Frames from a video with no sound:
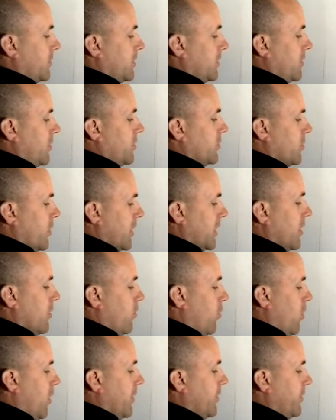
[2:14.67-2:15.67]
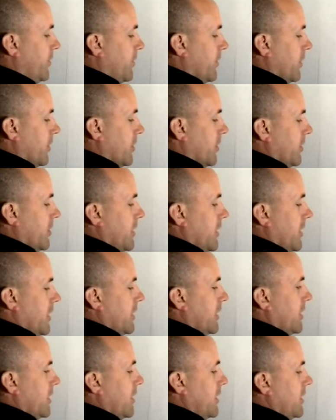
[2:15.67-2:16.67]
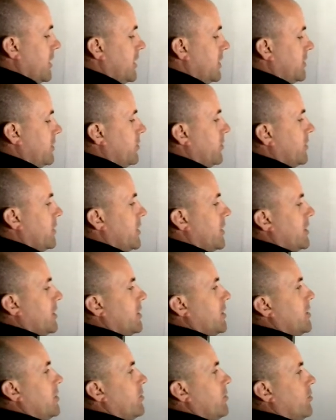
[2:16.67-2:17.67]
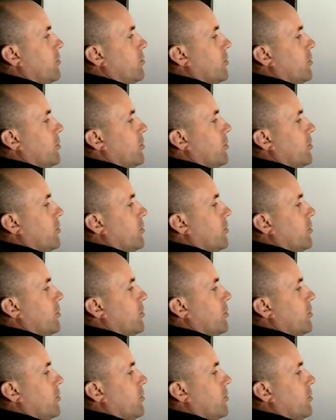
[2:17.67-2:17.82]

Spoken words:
So I get 1/3 e to the u,